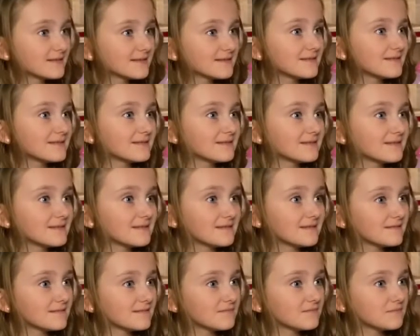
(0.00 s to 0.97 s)
I don't
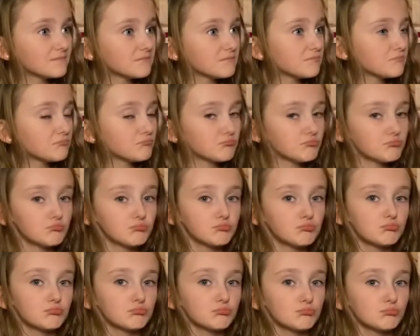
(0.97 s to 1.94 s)
know.
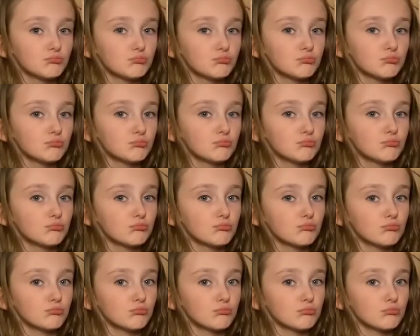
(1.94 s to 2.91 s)
We will
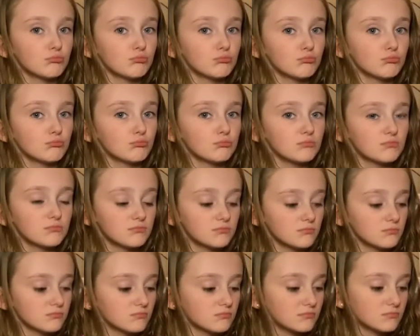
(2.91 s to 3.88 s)
find out. Right now,
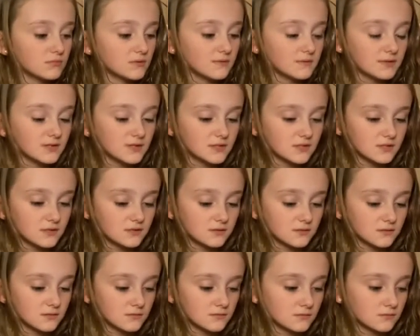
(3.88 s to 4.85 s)
I'm going to cut these
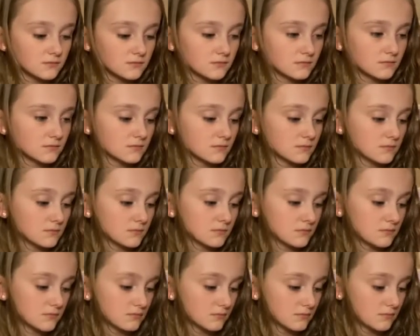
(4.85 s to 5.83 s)
plastic things
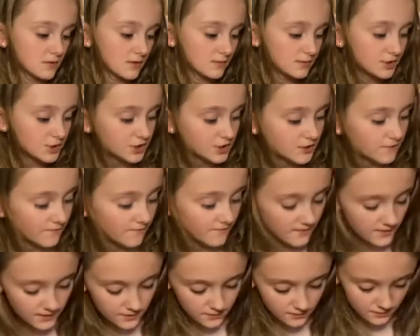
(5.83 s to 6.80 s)
off
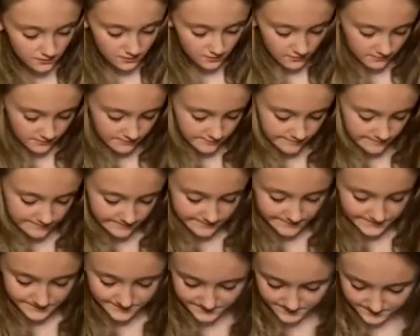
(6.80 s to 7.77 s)
of here like
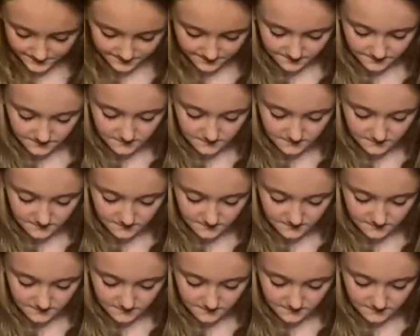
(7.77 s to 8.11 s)
this.